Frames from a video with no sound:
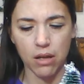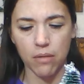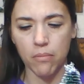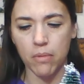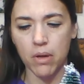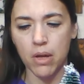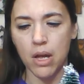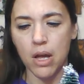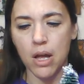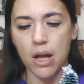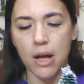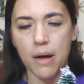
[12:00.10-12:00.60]
them.
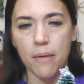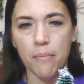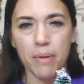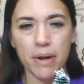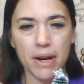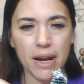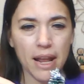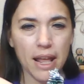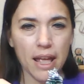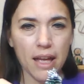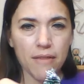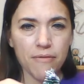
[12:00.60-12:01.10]

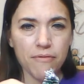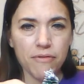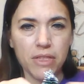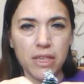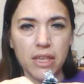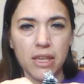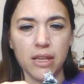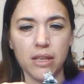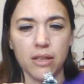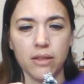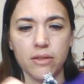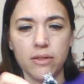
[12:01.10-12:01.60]
But I have
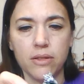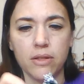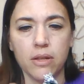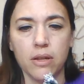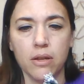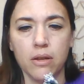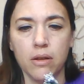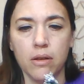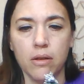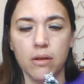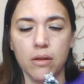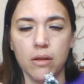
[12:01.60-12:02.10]
these.
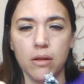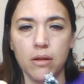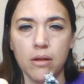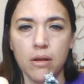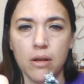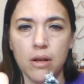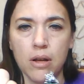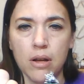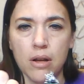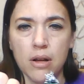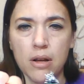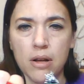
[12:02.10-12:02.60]

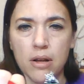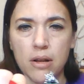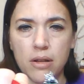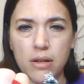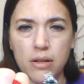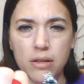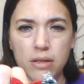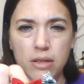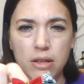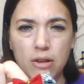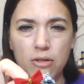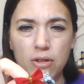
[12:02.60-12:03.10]

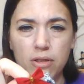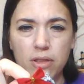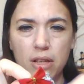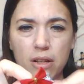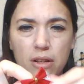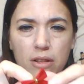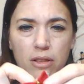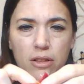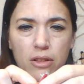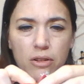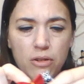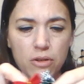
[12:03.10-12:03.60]
They're
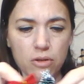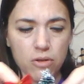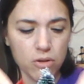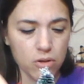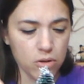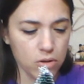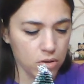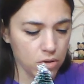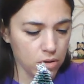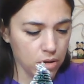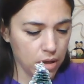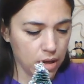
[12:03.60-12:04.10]
the
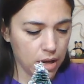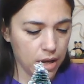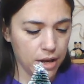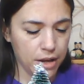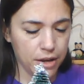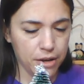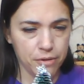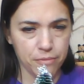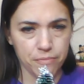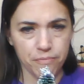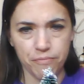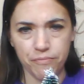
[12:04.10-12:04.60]
little
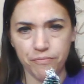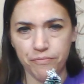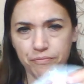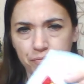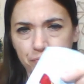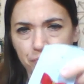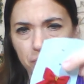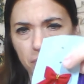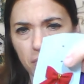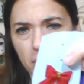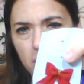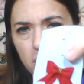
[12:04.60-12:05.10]

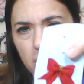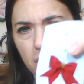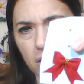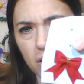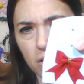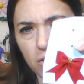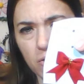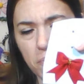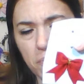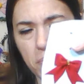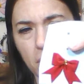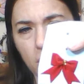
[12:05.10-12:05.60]

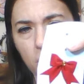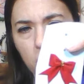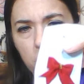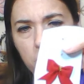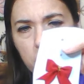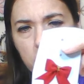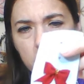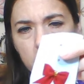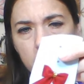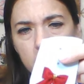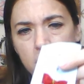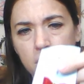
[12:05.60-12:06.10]

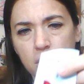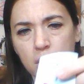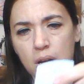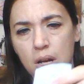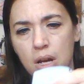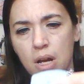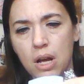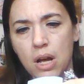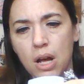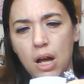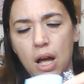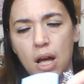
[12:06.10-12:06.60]
bows
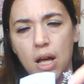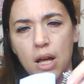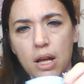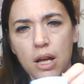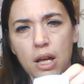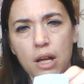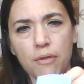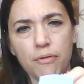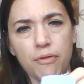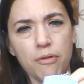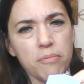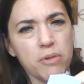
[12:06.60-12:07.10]

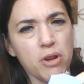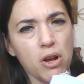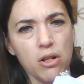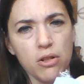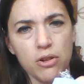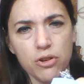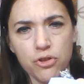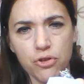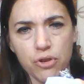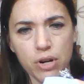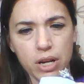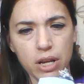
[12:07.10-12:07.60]
from
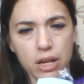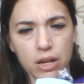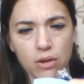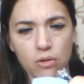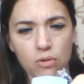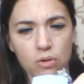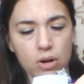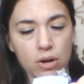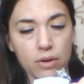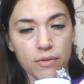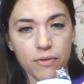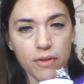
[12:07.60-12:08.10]
Dollar Tree
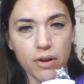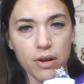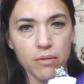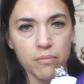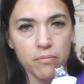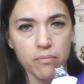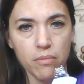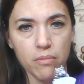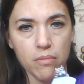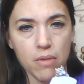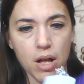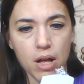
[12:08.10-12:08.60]
or
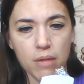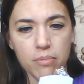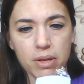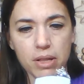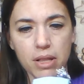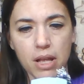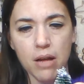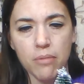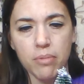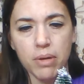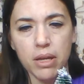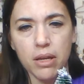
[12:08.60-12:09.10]
from Hobby
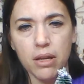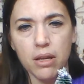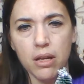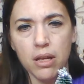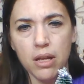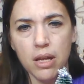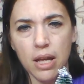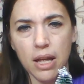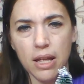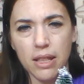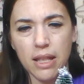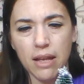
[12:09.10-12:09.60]
Lobby,
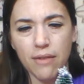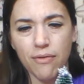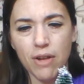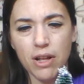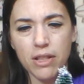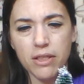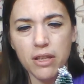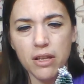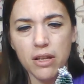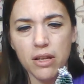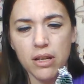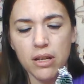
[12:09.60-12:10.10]
and they've
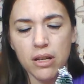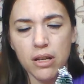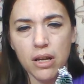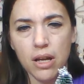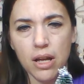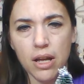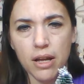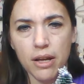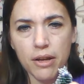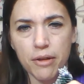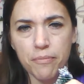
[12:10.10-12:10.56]
got the